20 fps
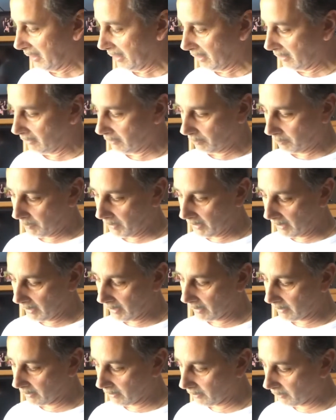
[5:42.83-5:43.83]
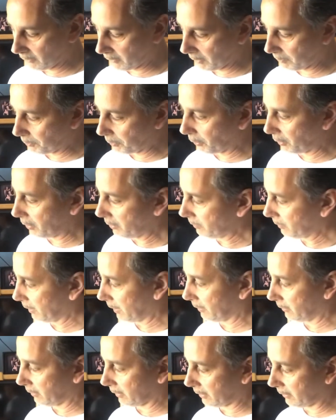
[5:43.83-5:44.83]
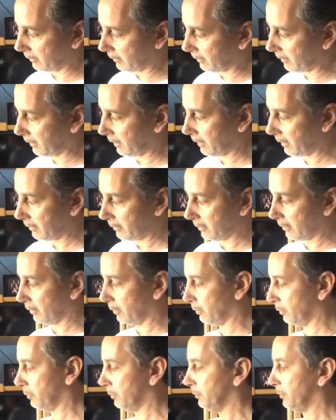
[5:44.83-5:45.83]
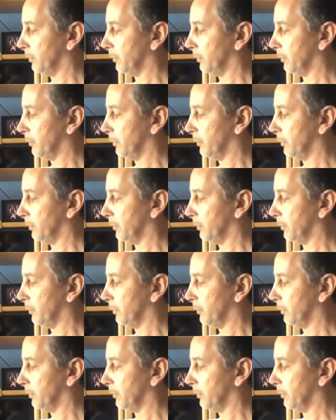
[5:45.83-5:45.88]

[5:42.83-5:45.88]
It's made out of the zipper, as you can see. So